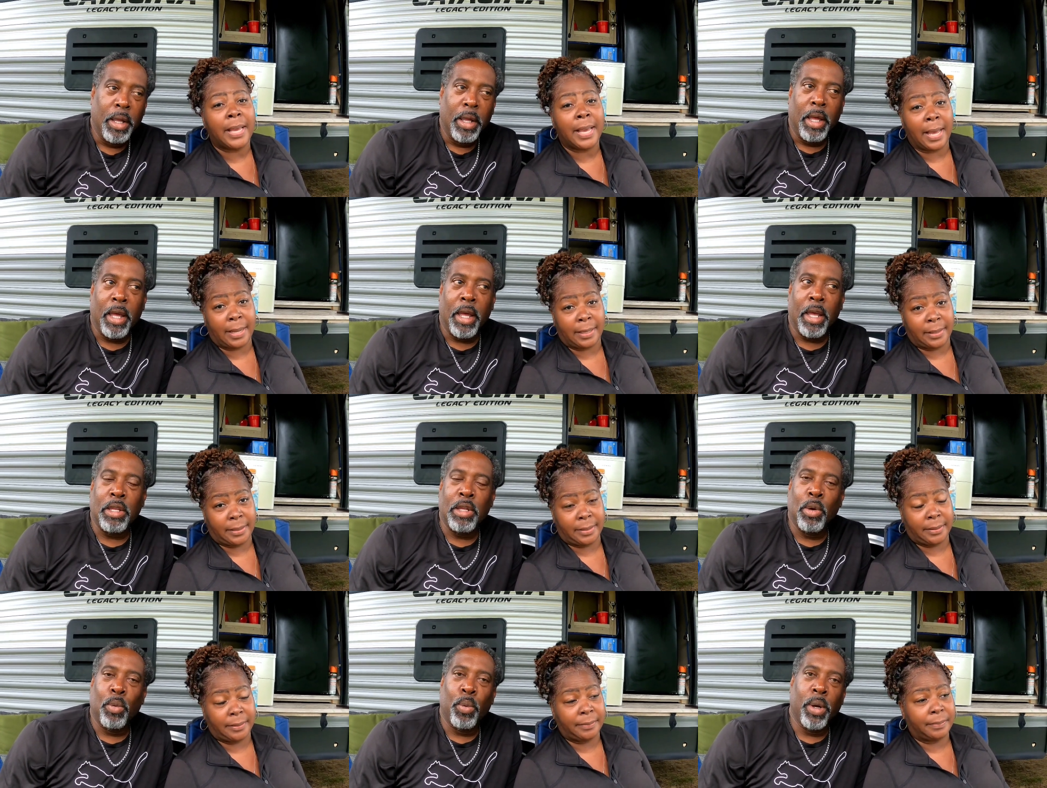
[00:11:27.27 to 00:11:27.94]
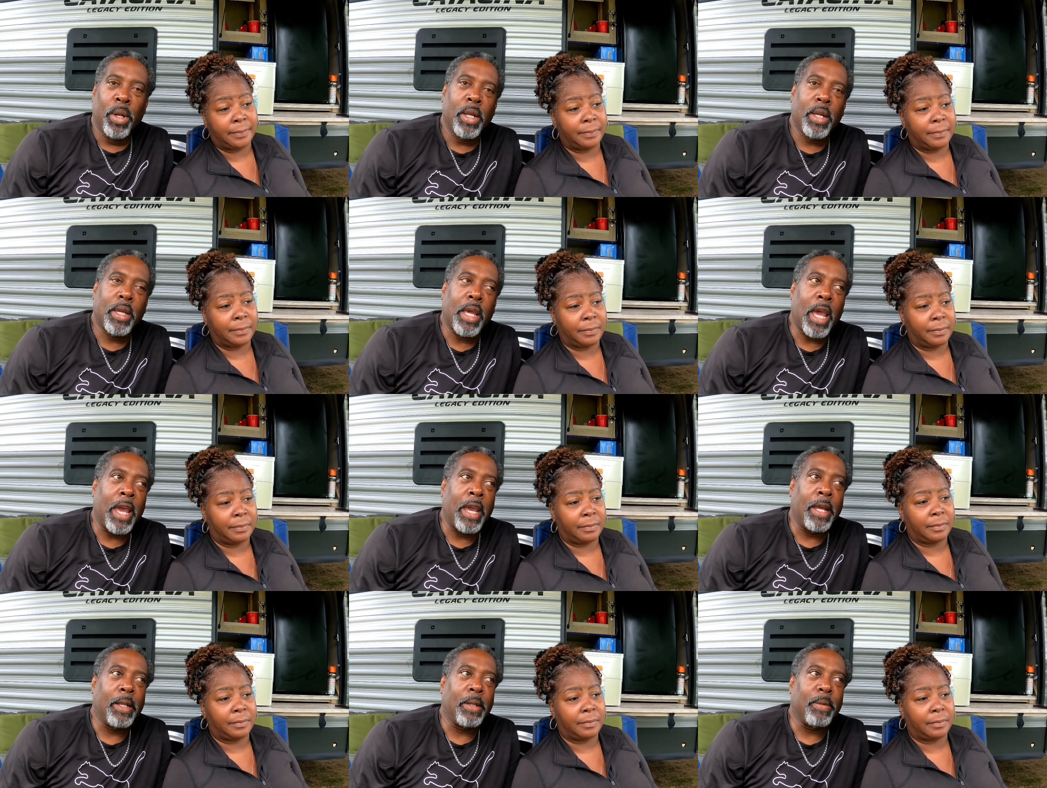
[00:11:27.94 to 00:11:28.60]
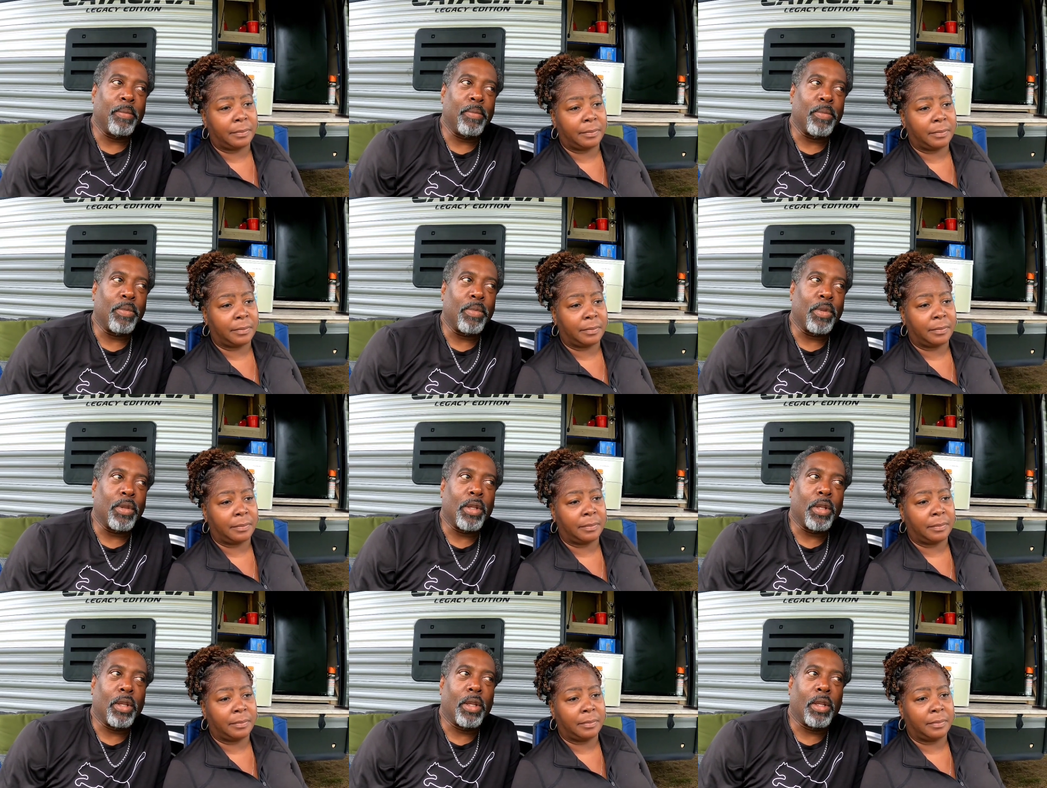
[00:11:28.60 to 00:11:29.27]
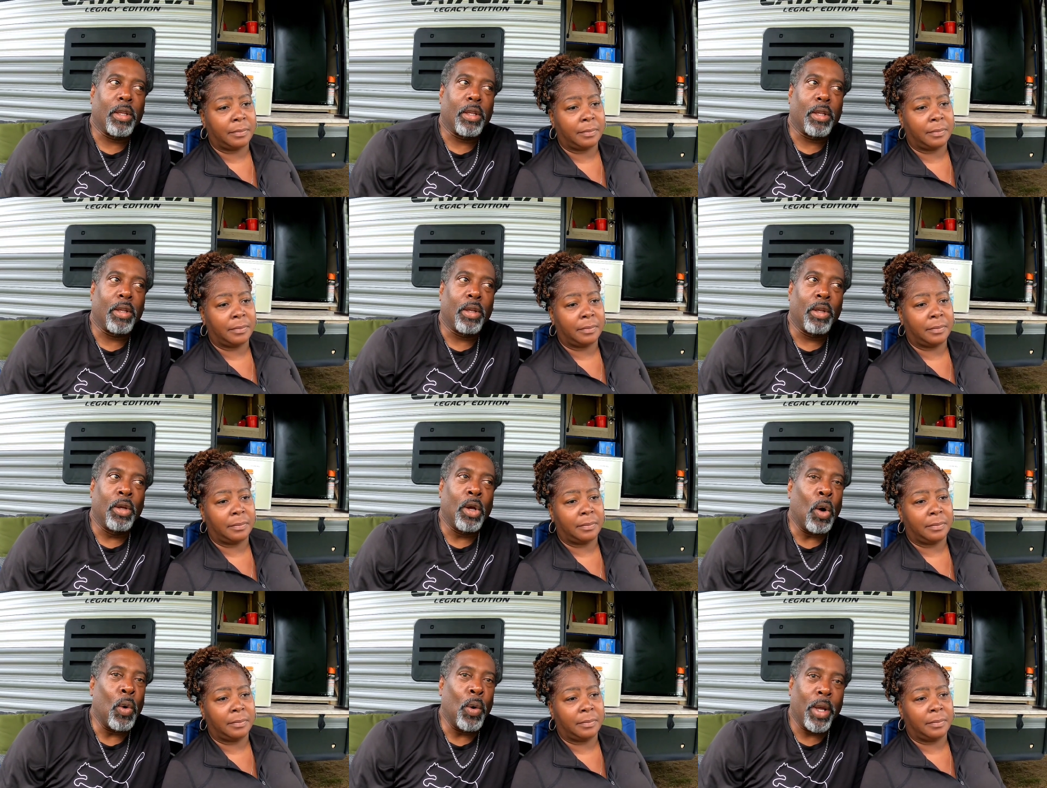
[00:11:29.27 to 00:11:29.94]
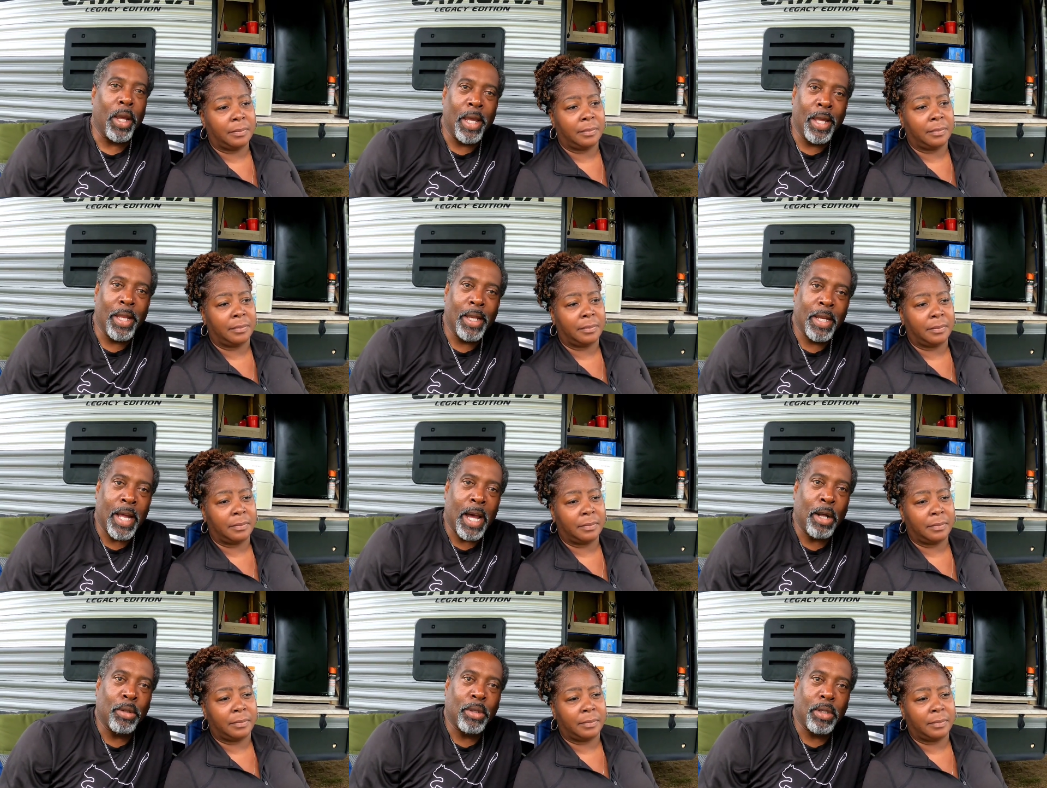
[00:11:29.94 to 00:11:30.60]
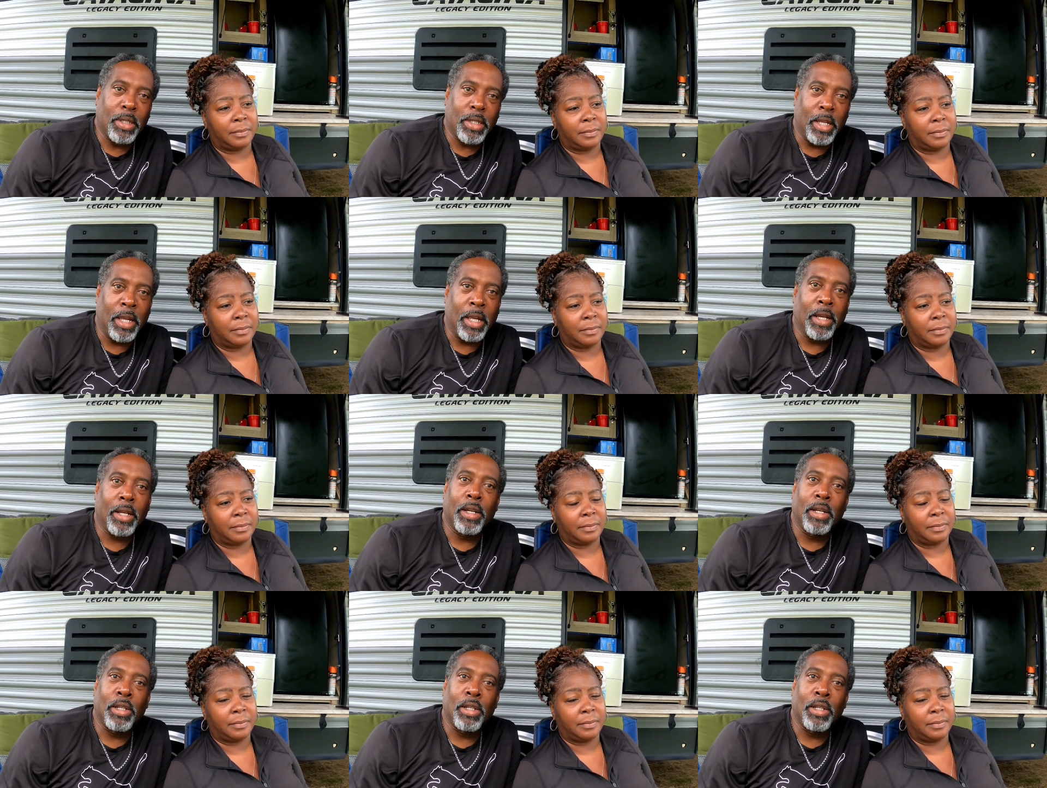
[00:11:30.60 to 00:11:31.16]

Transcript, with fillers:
Speaker 1: Yeah. And you really can't go in and out the tent